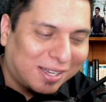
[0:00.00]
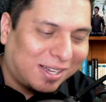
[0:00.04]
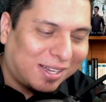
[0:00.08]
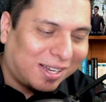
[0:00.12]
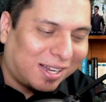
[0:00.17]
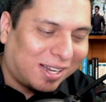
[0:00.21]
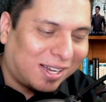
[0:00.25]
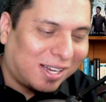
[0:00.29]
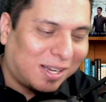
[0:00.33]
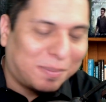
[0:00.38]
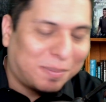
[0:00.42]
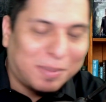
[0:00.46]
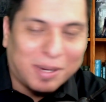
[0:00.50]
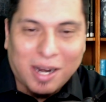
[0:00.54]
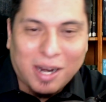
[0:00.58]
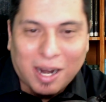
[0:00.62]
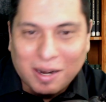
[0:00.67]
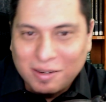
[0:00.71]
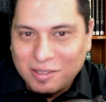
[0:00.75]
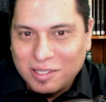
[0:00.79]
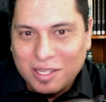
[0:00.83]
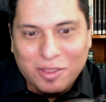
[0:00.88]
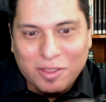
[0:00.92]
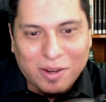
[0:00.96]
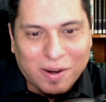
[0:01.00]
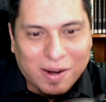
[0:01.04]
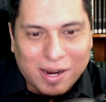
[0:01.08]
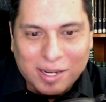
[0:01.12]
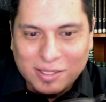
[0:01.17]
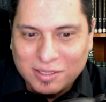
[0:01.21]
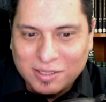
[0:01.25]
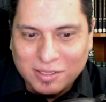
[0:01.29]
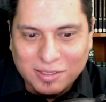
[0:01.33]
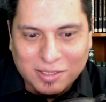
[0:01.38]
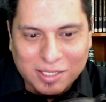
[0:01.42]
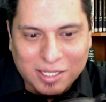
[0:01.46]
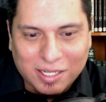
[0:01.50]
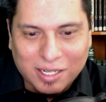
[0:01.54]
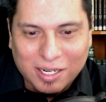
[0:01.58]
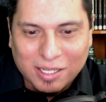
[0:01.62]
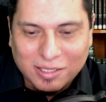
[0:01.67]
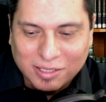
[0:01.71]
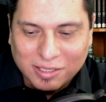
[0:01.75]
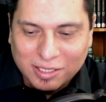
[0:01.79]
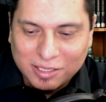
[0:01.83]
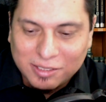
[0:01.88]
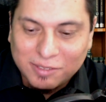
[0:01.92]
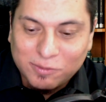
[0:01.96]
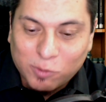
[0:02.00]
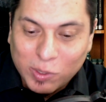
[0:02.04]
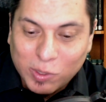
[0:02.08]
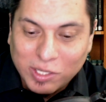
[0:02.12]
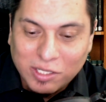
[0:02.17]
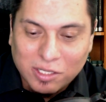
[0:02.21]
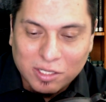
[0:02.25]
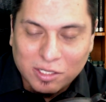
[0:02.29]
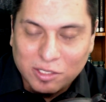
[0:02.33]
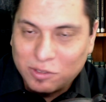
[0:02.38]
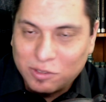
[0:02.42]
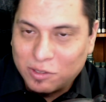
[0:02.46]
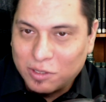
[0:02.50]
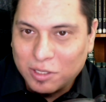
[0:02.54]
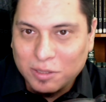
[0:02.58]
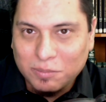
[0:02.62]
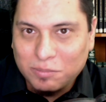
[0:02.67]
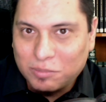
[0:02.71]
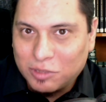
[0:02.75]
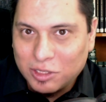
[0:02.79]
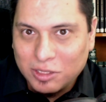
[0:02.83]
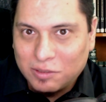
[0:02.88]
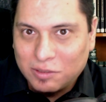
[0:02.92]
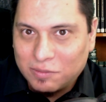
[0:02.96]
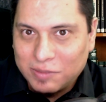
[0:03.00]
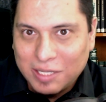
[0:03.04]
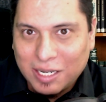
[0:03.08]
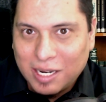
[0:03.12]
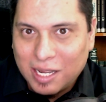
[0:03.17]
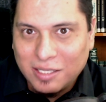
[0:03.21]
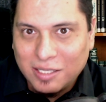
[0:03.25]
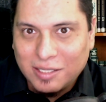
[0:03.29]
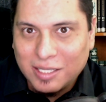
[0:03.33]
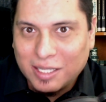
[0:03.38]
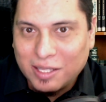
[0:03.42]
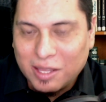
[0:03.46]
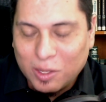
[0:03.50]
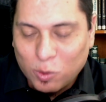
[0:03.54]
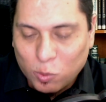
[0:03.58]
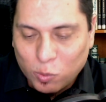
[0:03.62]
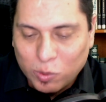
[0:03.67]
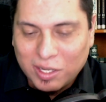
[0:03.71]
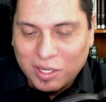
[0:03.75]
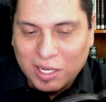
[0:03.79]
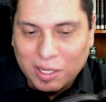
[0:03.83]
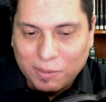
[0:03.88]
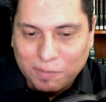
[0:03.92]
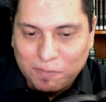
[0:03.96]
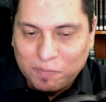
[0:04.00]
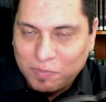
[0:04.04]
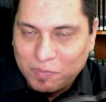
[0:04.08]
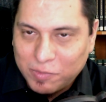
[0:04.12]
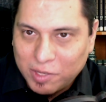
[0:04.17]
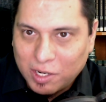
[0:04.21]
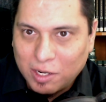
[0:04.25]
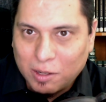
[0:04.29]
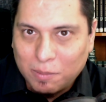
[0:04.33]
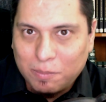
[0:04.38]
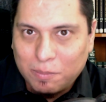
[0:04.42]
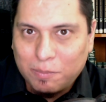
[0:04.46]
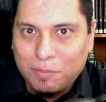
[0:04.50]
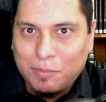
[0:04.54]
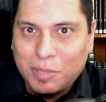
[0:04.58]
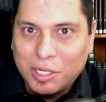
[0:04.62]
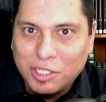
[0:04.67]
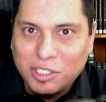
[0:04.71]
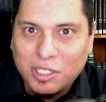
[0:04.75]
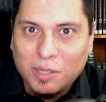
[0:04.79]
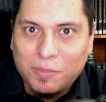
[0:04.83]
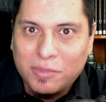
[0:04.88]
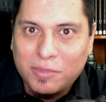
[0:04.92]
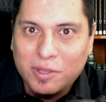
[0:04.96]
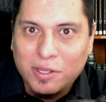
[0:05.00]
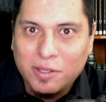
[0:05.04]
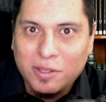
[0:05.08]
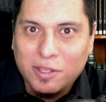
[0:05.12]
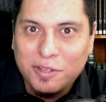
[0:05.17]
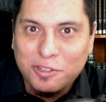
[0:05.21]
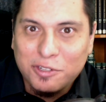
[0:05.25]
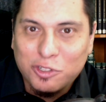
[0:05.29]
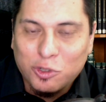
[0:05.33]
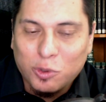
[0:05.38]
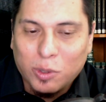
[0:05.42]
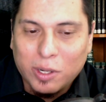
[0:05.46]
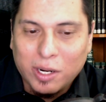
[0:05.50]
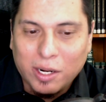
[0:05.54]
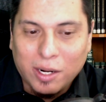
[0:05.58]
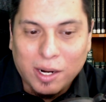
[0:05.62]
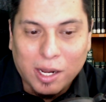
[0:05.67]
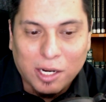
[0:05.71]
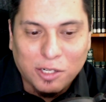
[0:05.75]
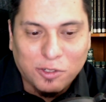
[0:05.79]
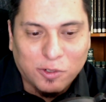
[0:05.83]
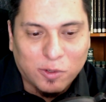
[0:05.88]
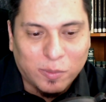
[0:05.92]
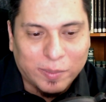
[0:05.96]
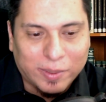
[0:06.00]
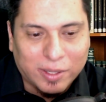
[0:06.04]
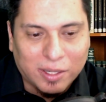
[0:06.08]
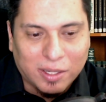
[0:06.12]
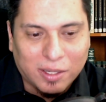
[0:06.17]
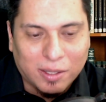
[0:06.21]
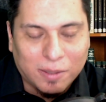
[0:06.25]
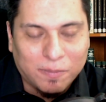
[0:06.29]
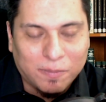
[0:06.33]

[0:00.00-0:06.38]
Um, but his other accents that he does and his voices are just fantastic, and they really, you know, punch up the, the story notch for me.